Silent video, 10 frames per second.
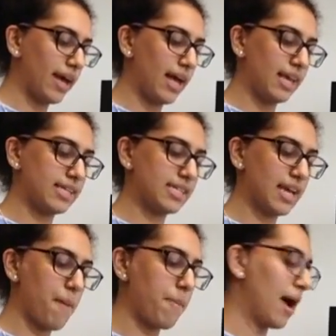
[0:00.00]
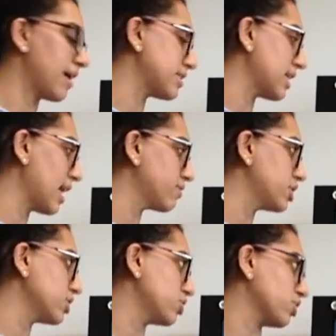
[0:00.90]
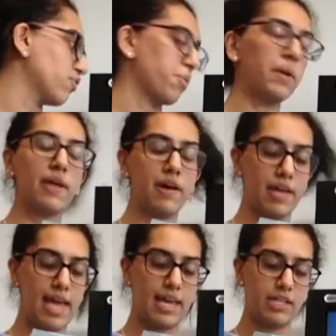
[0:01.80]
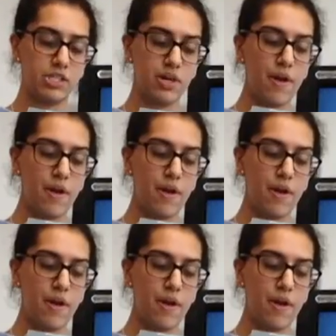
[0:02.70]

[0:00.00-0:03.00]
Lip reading: early to get married and have children from a young age.